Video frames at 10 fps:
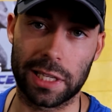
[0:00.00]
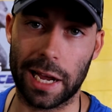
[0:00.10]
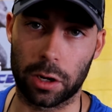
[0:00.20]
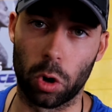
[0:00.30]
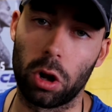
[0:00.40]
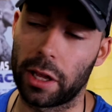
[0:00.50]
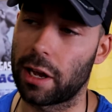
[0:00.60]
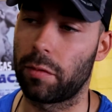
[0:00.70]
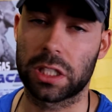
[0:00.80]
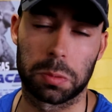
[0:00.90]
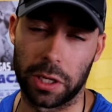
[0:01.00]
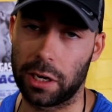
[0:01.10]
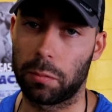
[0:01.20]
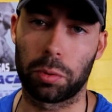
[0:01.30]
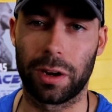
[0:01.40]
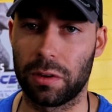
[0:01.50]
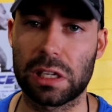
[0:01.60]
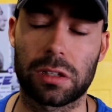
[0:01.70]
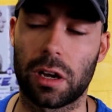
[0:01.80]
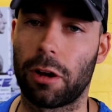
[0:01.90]
that goal, like I've explained in
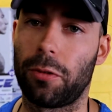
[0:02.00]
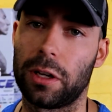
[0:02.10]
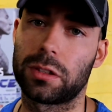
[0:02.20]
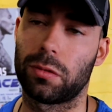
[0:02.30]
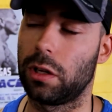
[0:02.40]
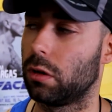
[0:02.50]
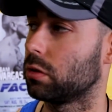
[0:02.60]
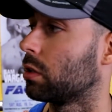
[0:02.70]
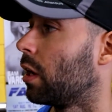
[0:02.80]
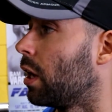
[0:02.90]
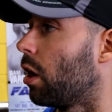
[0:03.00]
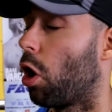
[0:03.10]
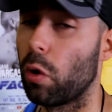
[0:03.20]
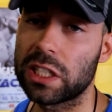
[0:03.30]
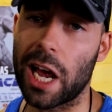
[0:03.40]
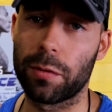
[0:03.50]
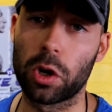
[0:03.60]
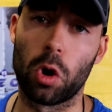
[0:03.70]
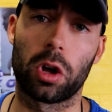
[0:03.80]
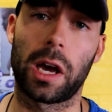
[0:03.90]
previous fitness videos. Always have a
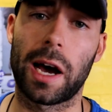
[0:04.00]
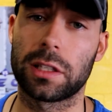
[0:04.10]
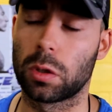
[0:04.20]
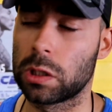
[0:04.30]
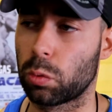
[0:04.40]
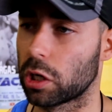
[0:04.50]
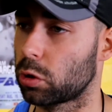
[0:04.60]
goal, guys. Always work